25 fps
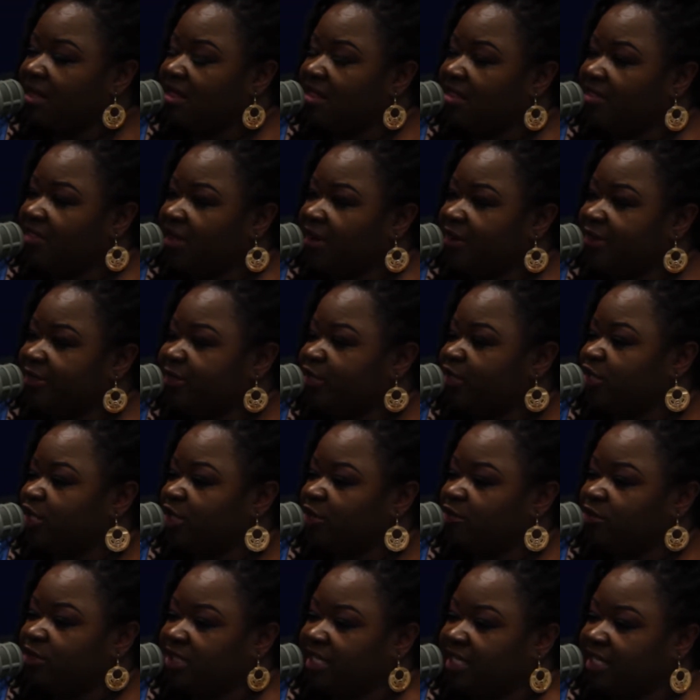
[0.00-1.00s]
there's
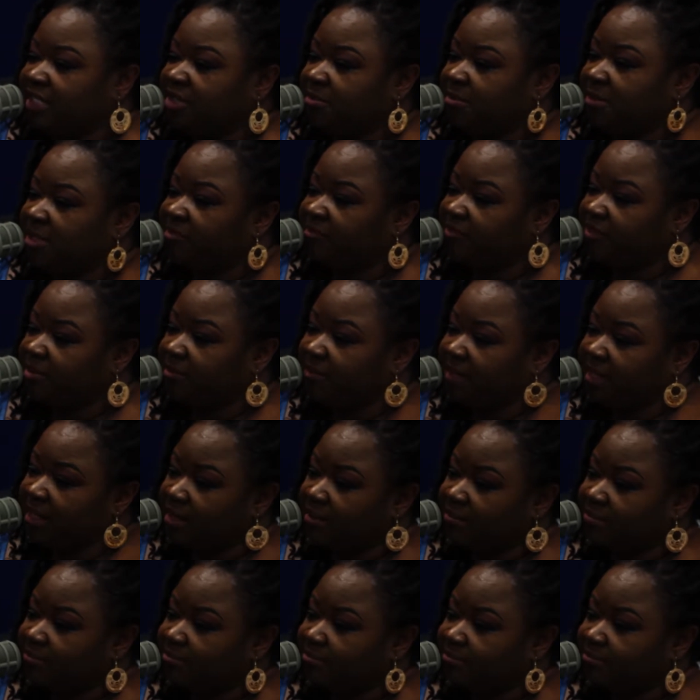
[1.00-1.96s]
no judgment from them.